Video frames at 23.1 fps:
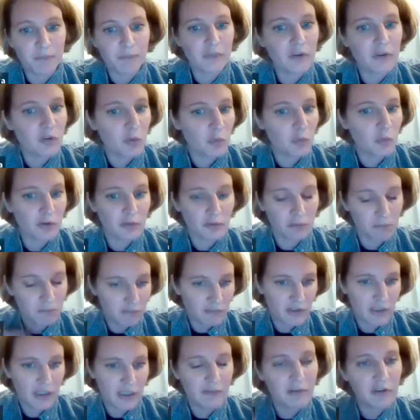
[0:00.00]
So
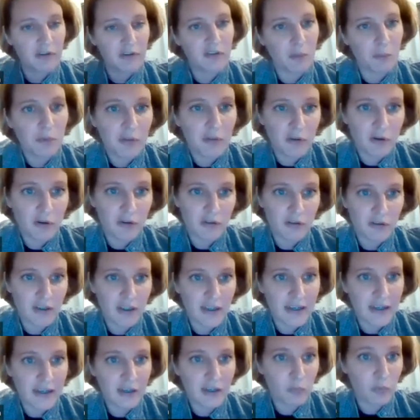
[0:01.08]
give it some thought
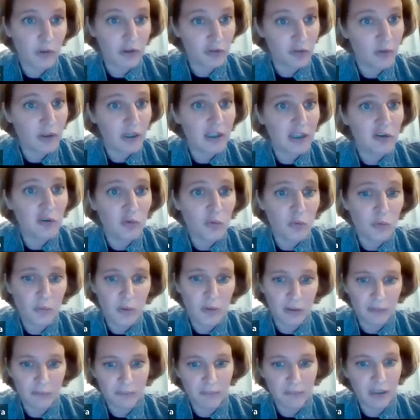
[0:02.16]
ahead what you can do,
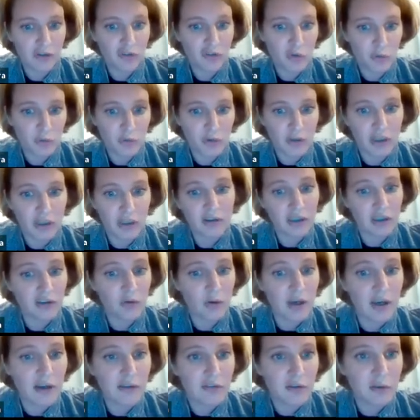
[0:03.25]
and make sure that you
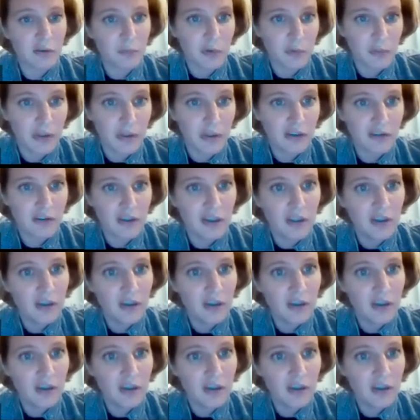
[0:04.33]
have some great